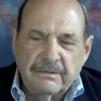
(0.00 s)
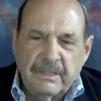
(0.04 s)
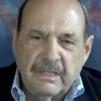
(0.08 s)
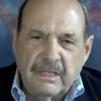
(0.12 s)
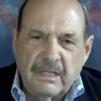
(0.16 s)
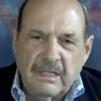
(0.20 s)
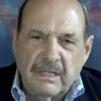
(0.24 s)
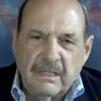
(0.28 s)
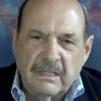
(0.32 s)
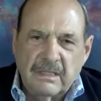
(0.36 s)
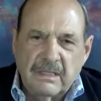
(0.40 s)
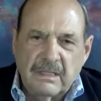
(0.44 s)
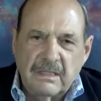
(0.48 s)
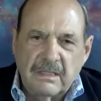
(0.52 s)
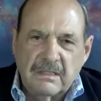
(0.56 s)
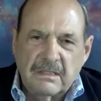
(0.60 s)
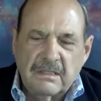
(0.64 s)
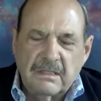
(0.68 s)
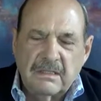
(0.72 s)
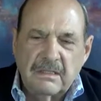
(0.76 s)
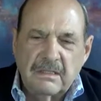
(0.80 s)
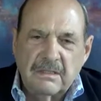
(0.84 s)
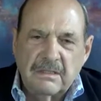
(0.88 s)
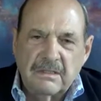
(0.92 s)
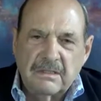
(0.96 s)
that
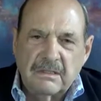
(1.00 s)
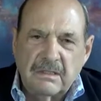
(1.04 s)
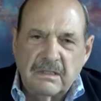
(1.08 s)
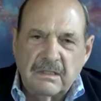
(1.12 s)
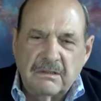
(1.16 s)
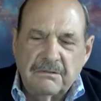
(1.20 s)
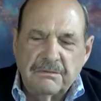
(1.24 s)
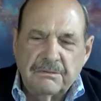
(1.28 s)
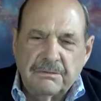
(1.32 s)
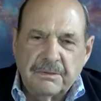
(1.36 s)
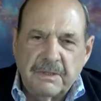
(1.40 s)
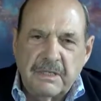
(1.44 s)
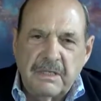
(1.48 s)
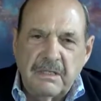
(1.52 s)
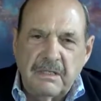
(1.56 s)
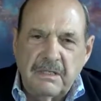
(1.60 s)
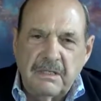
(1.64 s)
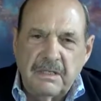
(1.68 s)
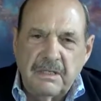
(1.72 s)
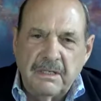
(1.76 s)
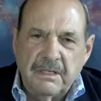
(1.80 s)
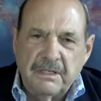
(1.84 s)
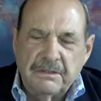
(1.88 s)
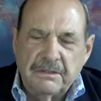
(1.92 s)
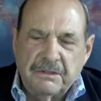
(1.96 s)
this is
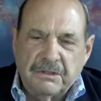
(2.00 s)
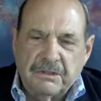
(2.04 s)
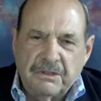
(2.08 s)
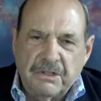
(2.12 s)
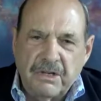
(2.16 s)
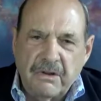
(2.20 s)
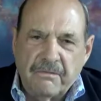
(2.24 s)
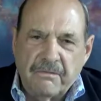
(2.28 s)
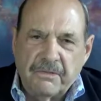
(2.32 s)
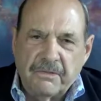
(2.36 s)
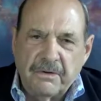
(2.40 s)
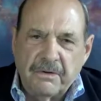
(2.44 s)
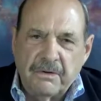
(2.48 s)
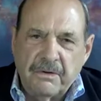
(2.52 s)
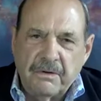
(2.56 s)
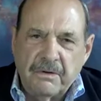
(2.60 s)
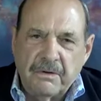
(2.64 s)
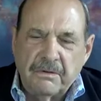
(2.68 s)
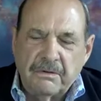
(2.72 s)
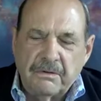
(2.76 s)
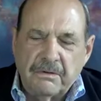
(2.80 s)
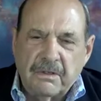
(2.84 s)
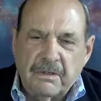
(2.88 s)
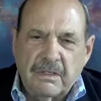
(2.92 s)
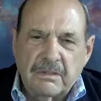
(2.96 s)
really a
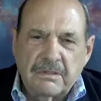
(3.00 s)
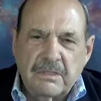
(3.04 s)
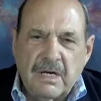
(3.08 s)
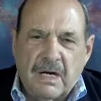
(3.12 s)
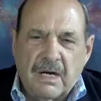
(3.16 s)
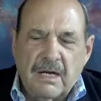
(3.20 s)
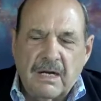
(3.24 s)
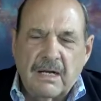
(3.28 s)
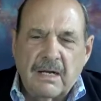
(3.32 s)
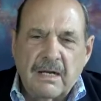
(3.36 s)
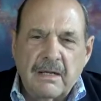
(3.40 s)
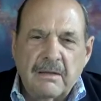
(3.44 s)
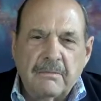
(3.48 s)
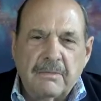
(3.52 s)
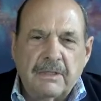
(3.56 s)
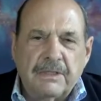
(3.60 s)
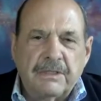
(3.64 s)
different time,